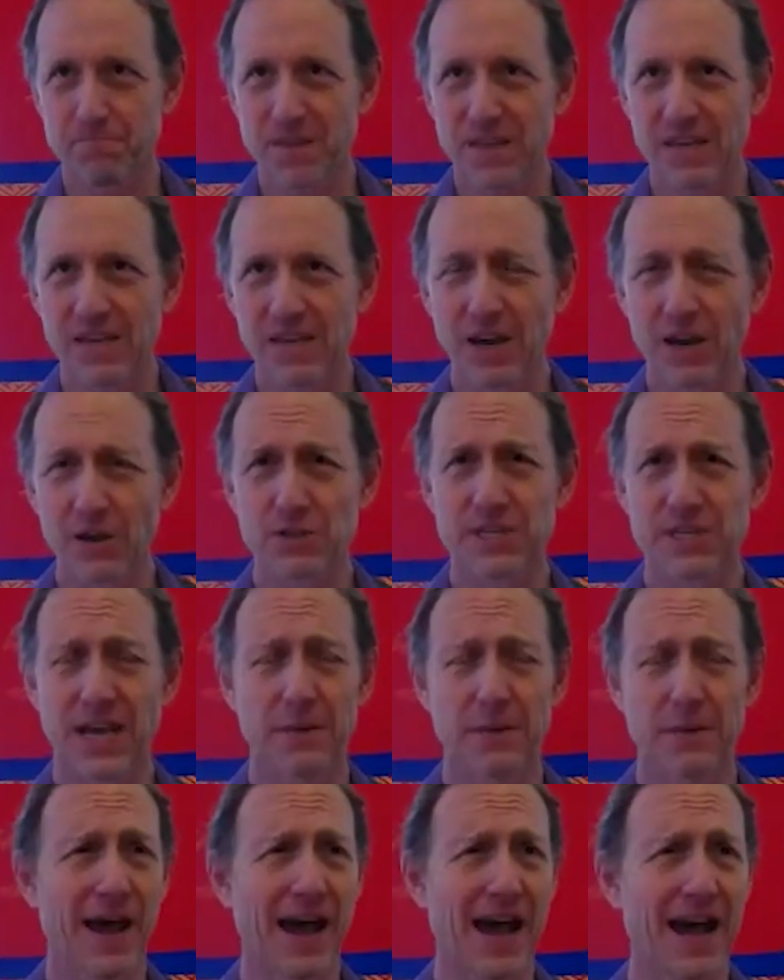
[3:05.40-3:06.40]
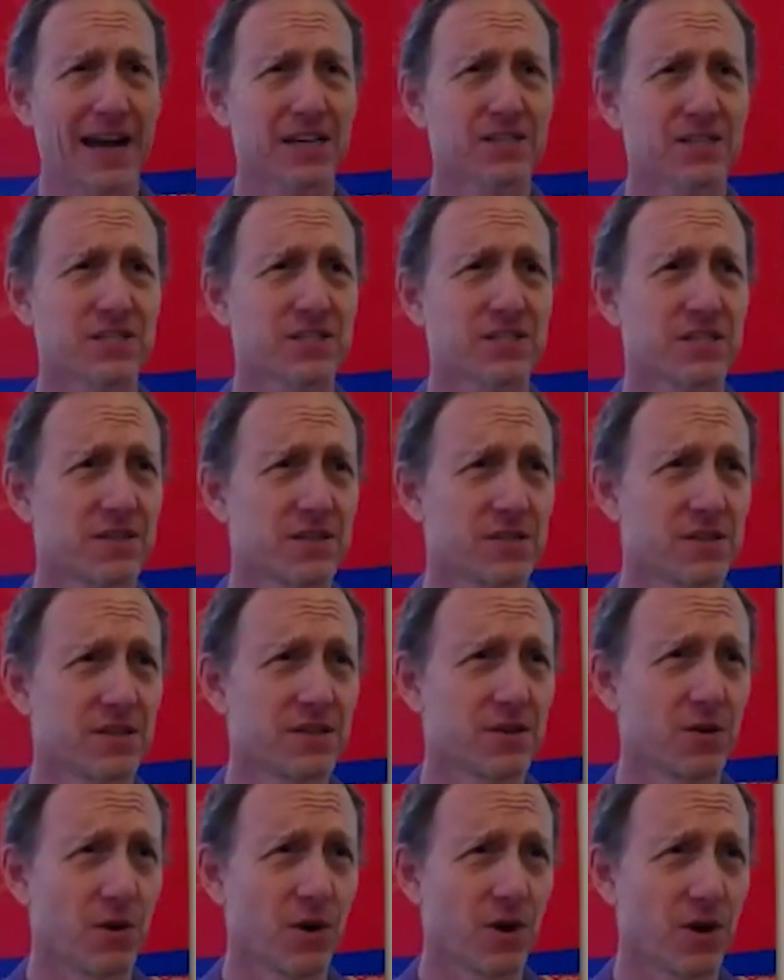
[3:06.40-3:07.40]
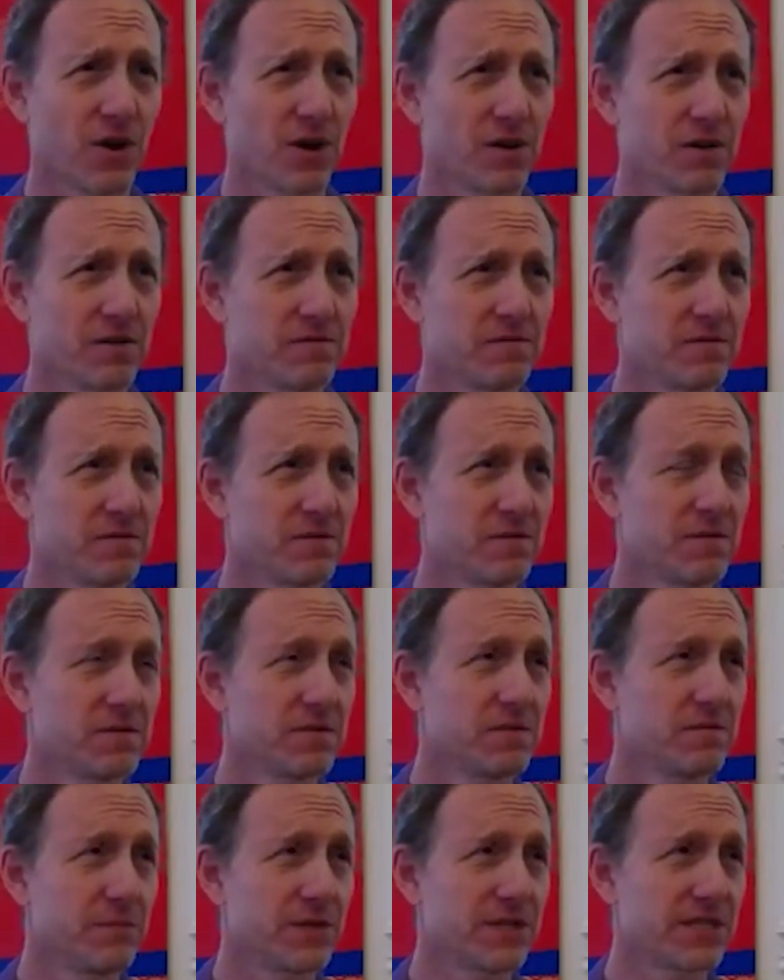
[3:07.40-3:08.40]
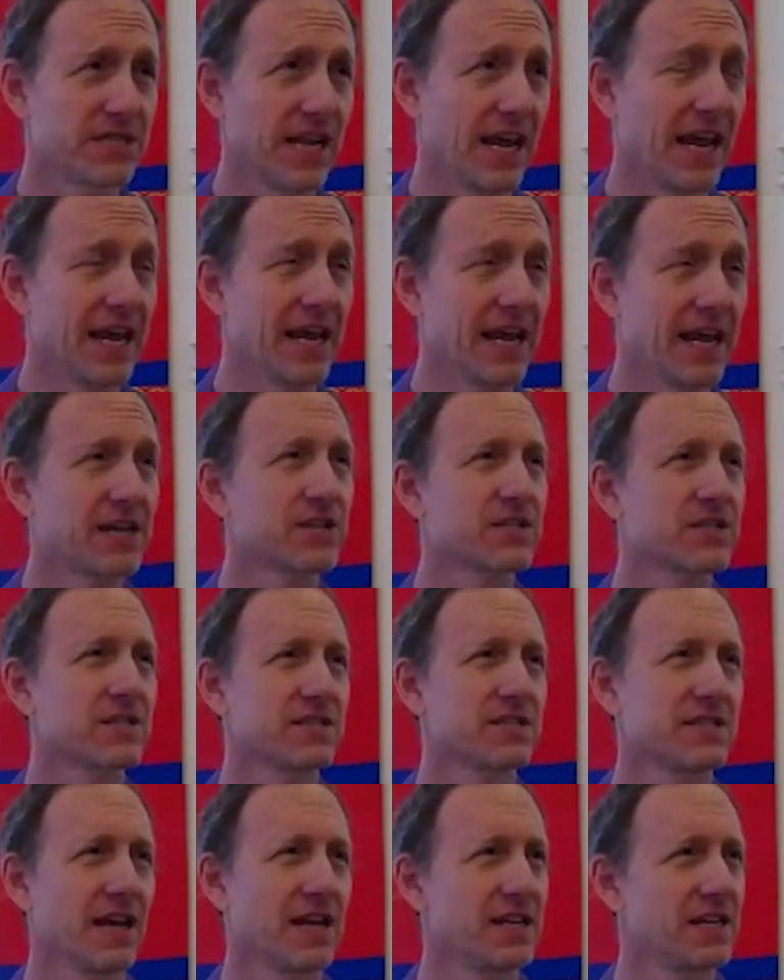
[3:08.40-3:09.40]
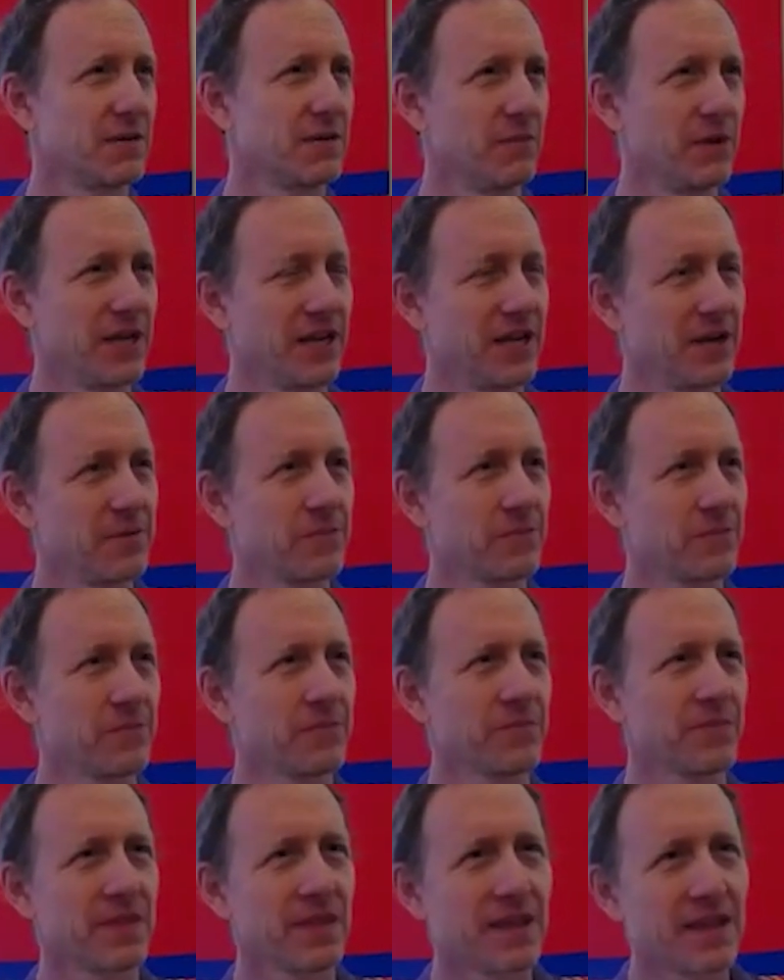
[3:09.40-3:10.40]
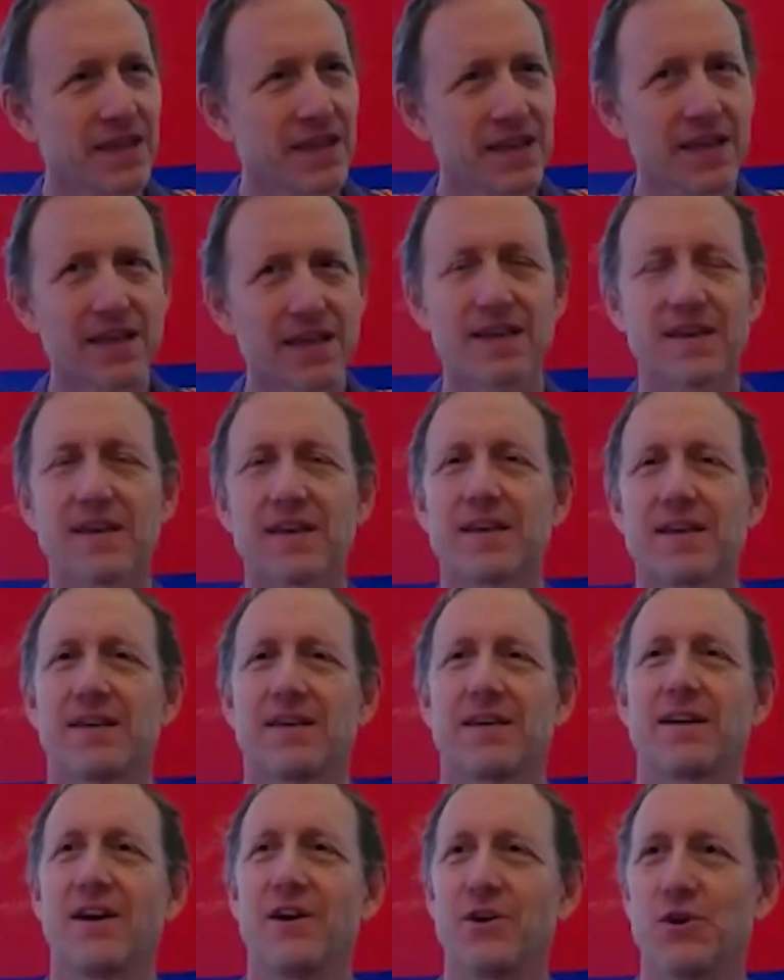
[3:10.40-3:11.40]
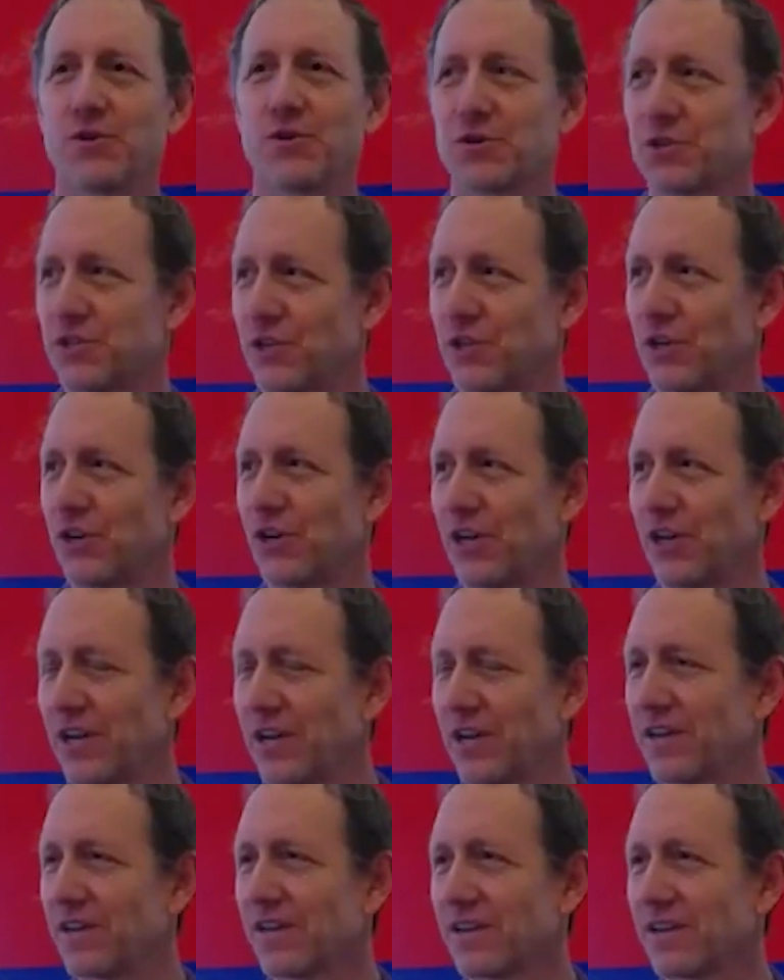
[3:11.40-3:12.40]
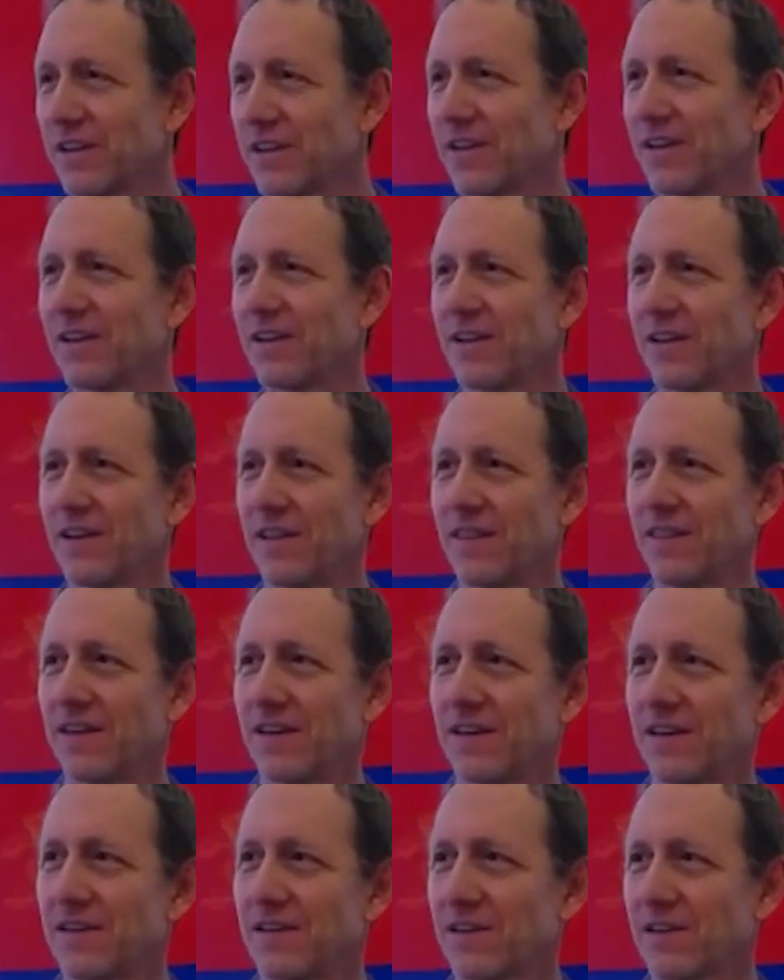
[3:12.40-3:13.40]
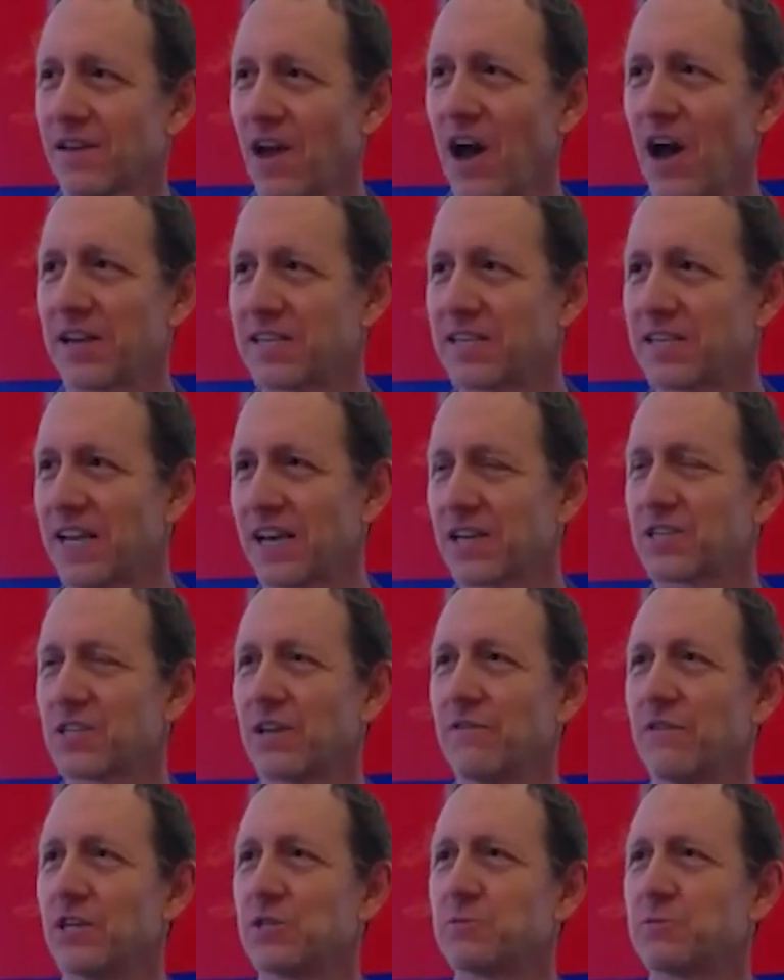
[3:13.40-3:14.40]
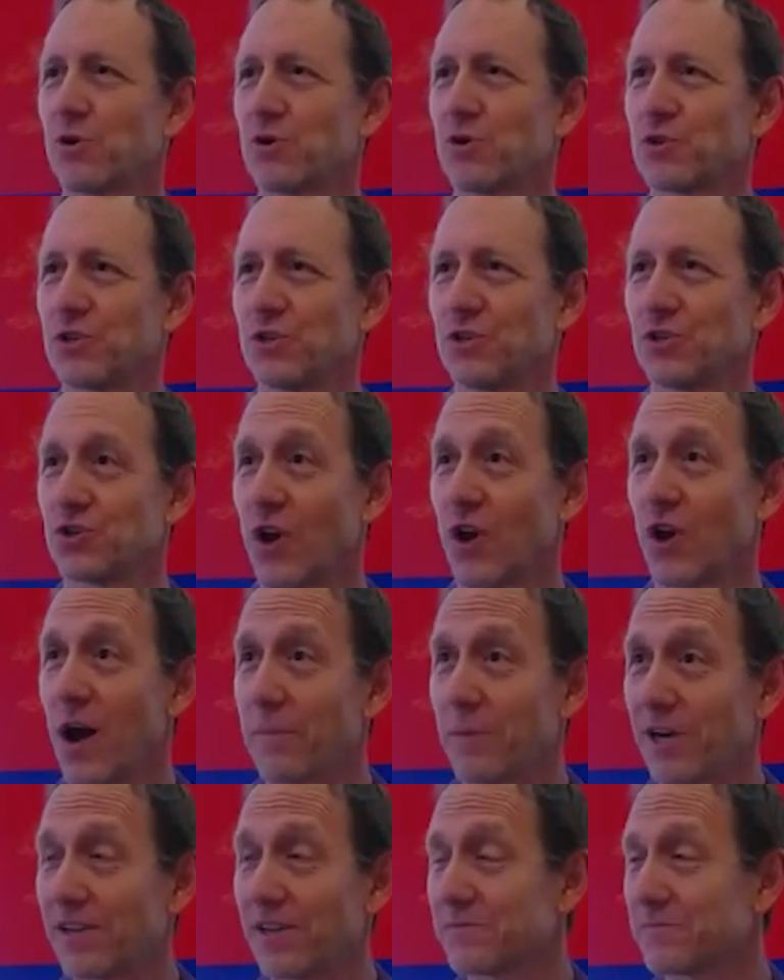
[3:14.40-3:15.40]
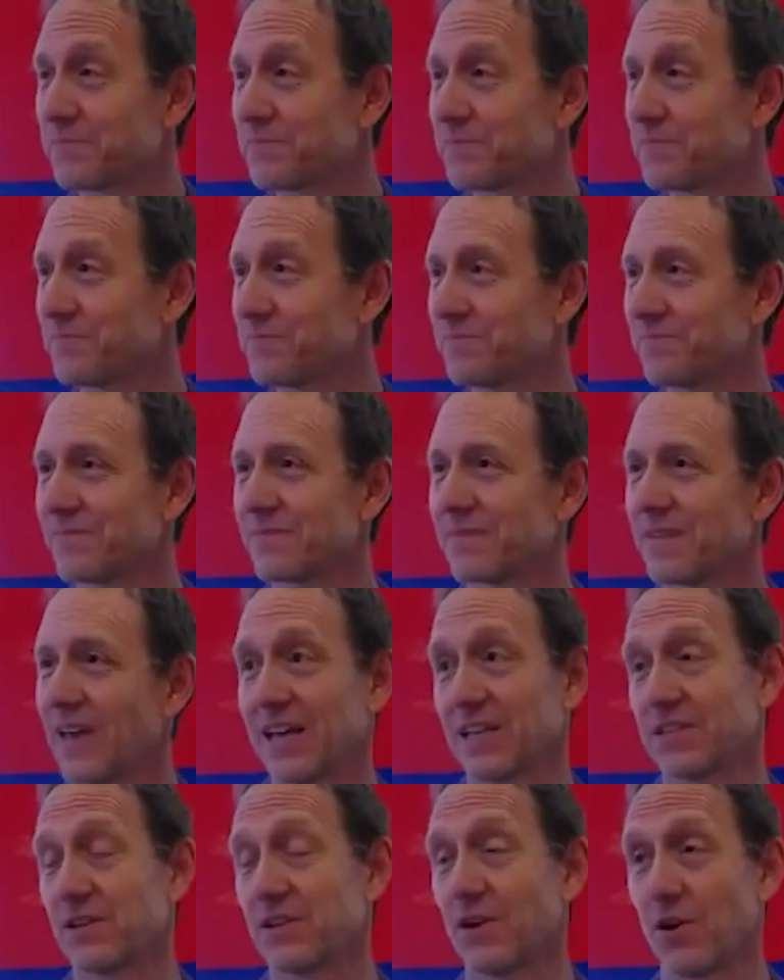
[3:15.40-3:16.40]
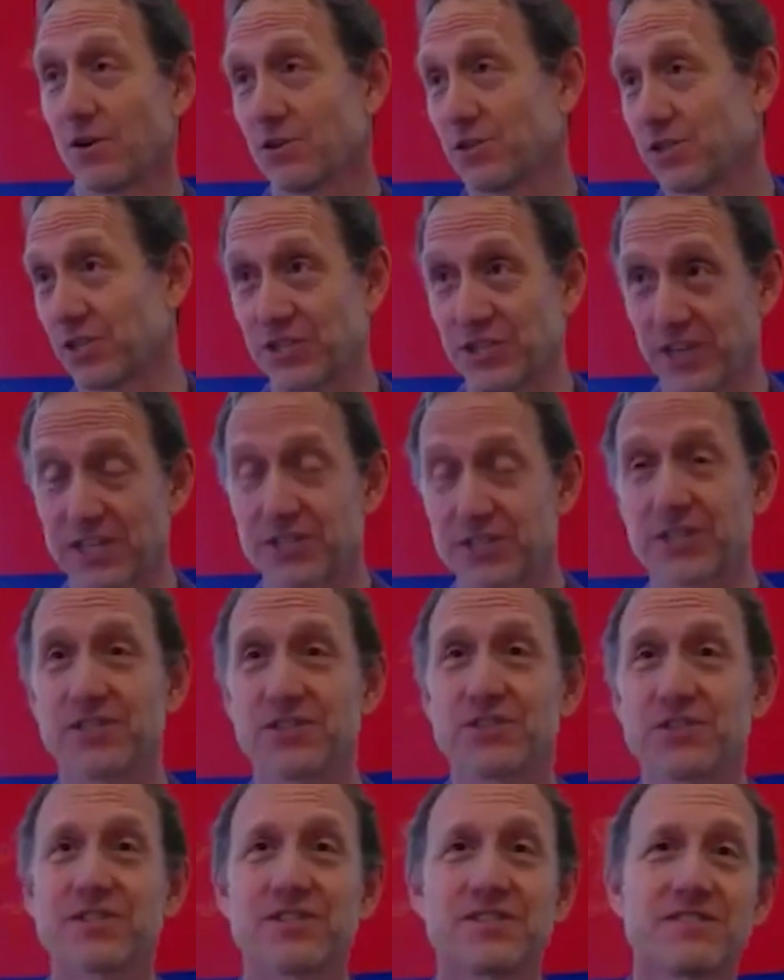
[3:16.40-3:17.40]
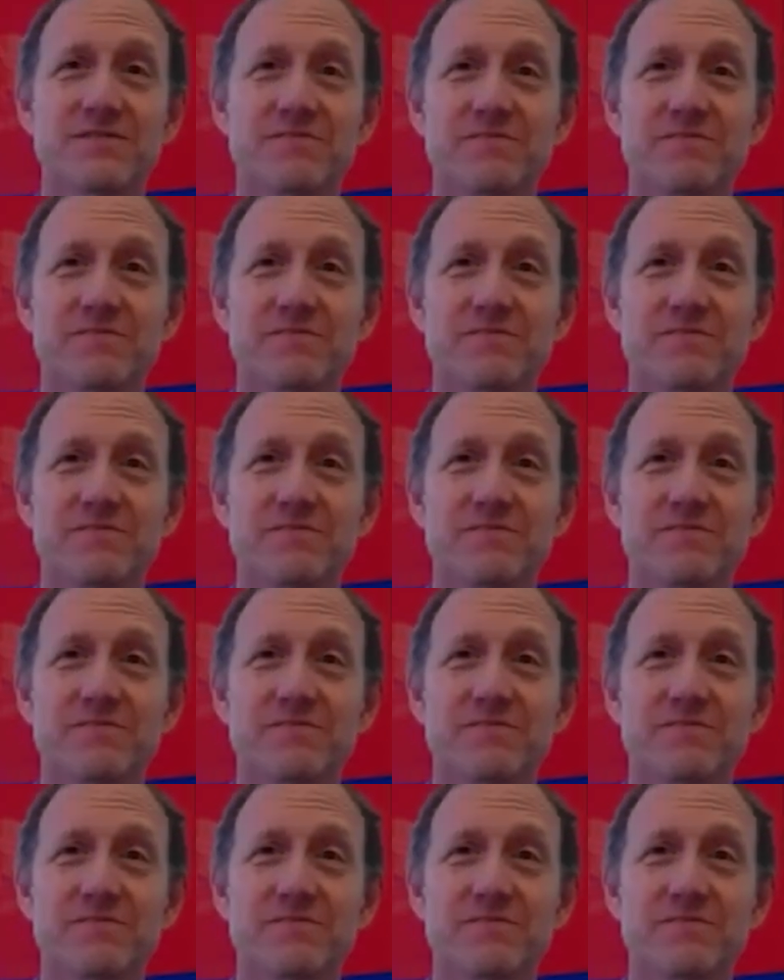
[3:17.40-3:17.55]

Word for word: you know, setbacks or mistakes tend to be understood in the context of this personal drama as our successes,